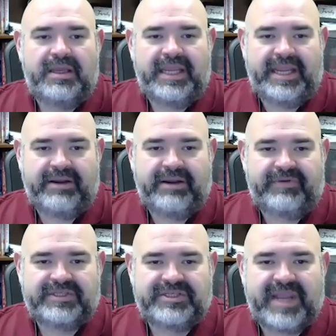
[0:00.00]
Here at
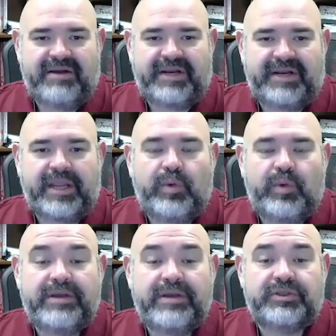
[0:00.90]
Fresno County,
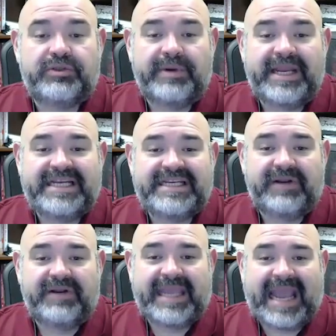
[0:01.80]
we use 3
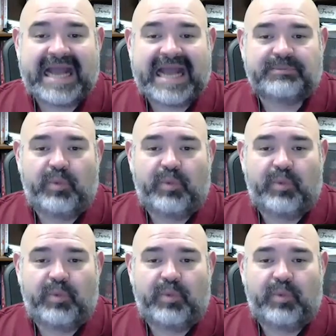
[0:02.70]
different CAASPP